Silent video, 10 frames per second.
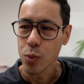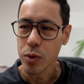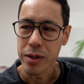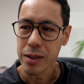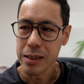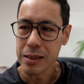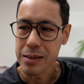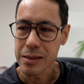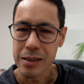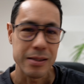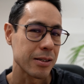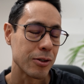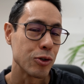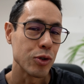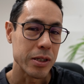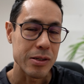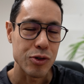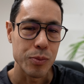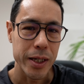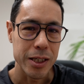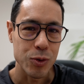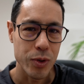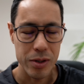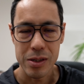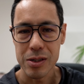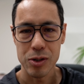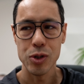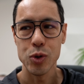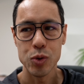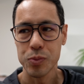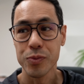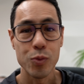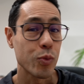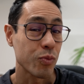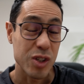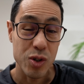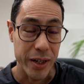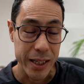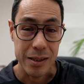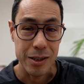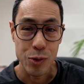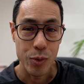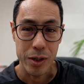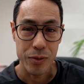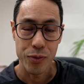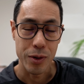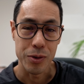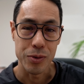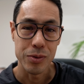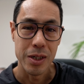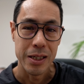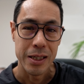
whether it's a new instrument, whether it's a new trend you want to follow,